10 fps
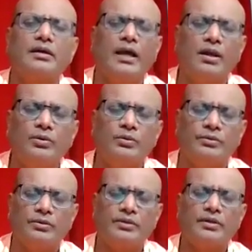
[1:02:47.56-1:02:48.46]

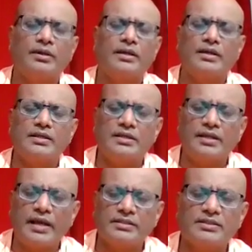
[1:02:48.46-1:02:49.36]
alone, it
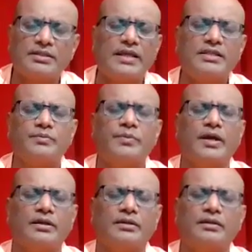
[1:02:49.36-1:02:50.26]
has a science
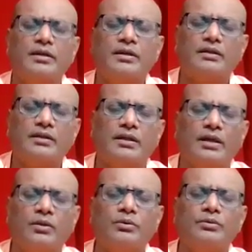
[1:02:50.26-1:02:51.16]
behind it, that
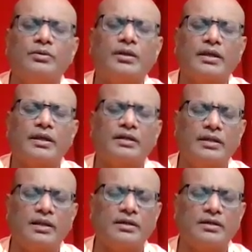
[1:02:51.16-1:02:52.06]
alone can
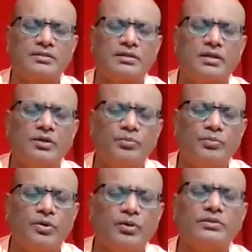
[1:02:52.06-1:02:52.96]
take us
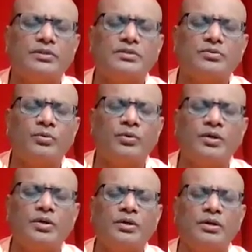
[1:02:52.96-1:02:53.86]
beyond this
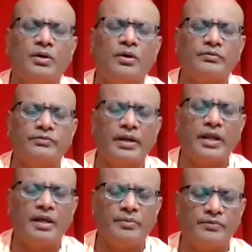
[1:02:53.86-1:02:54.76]
world of
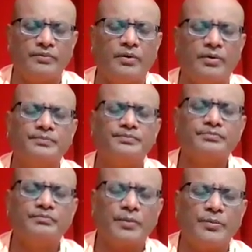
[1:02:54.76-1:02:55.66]
name and form,
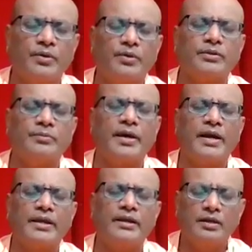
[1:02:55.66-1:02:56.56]
beyond the
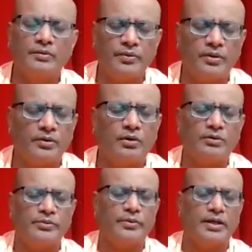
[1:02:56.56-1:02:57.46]
mind, beyond all
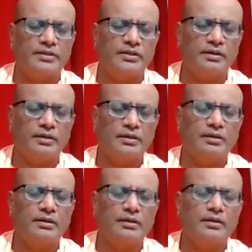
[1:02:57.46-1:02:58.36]
duality.
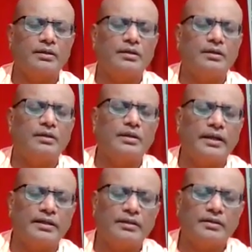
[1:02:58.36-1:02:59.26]

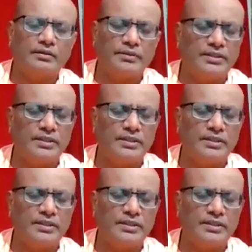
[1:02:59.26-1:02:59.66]
And with